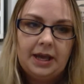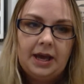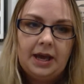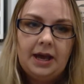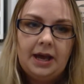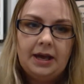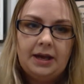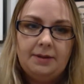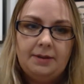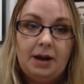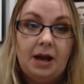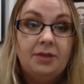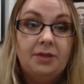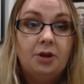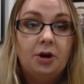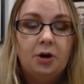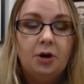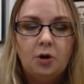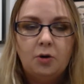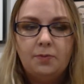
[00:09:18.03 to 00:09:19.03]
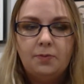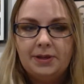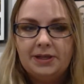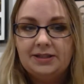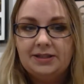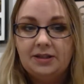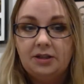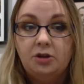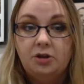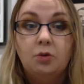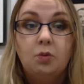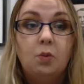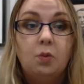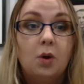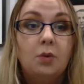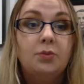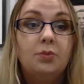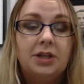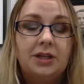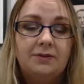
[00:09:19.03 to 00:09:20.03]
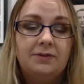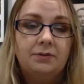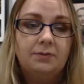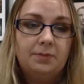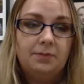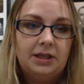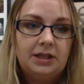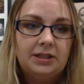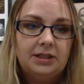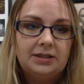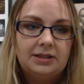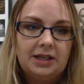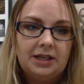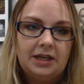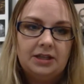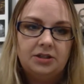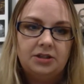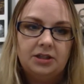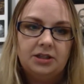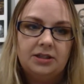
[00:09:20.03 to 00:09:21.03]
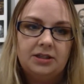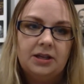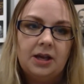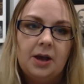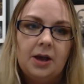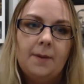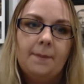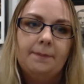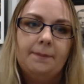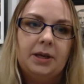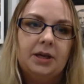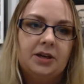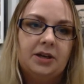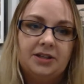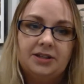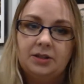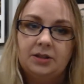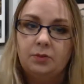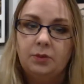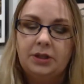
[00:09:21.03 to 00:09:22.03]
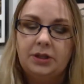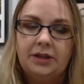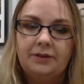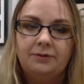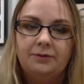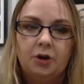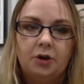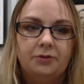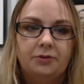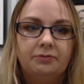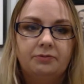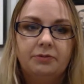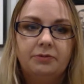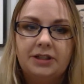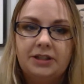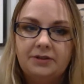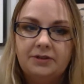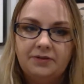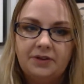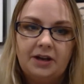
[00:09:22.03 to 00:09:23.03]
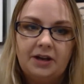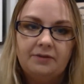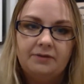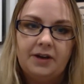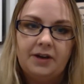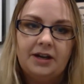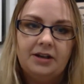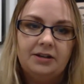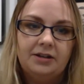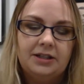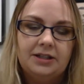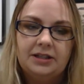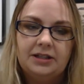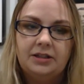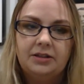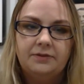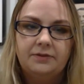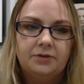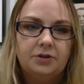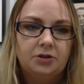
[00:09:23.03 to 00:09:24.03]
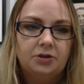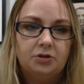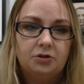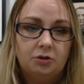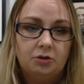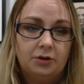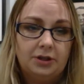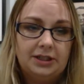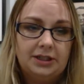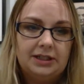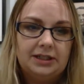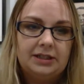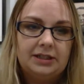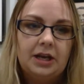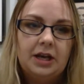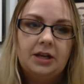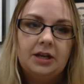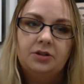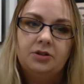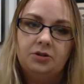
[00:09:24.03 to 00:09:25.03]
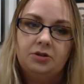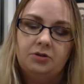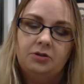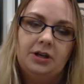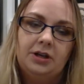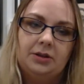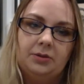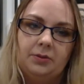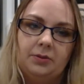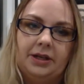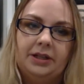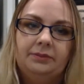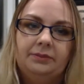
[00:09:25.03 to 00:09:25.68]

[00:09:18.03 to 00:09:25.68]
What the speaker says: and the hope is that you won't even be contagious because it will have gotten rid of that virus, it will have destroyed it straight away.